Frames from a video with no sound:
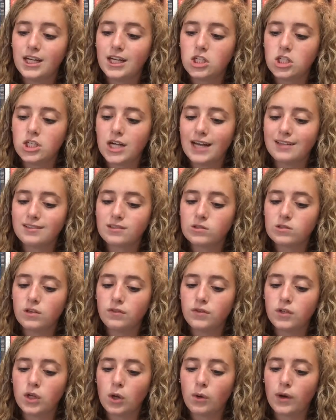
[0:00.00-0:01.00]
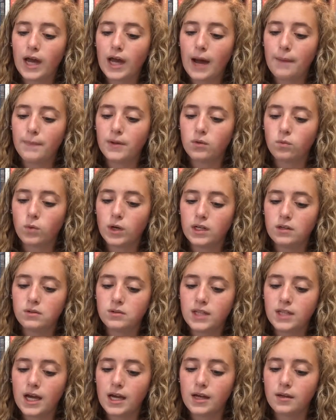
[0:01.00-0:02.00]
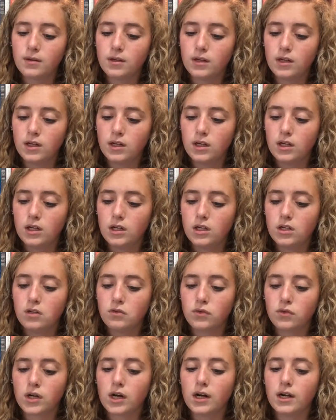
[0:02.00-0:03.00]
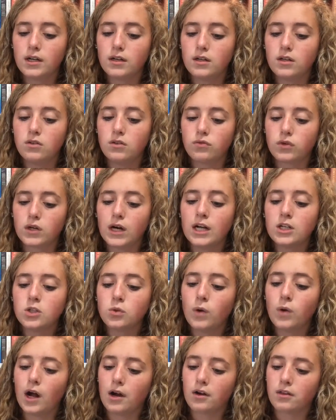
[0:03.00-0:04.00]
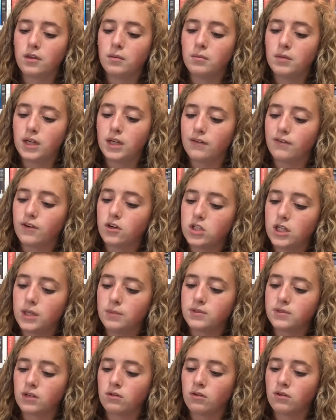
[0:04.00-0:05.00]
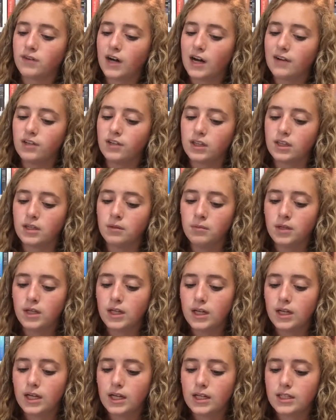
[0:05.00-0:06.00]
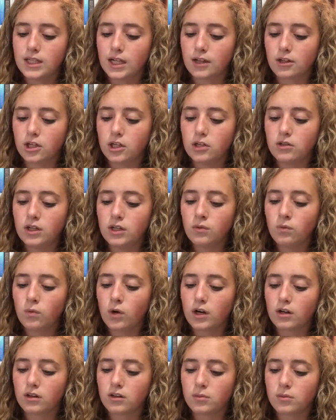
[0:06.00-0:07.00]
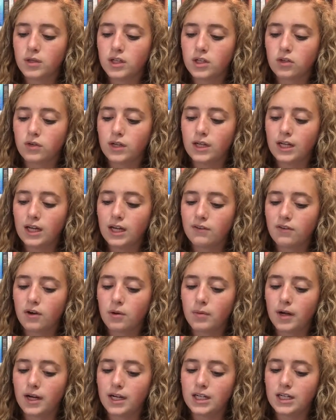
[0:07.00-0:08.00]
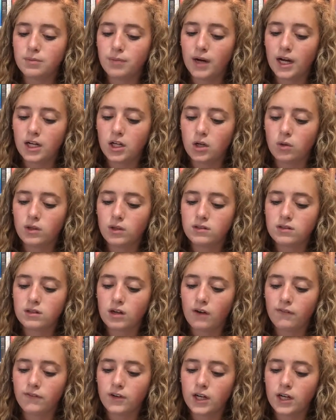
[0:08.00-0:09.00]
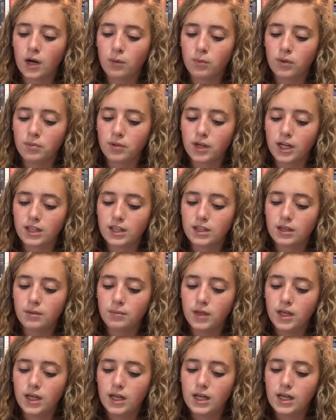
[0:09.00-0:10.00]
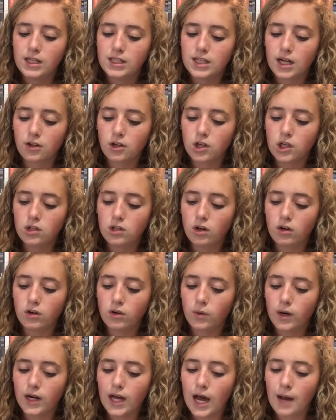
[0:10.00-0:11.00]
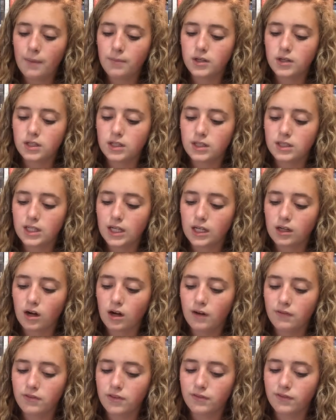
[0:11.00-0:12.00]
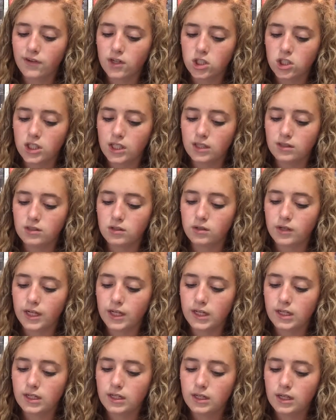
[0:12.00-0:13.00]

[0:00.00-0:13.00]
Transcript: She asks you if you know what happened. What do you say? You forgot you forgot to water them, but give her tips on reviving them. Tell her you didn't water them and agree to give her money to buy new ones and offer to help replant them. Tell her you don't know what happened and take off the first chance you get.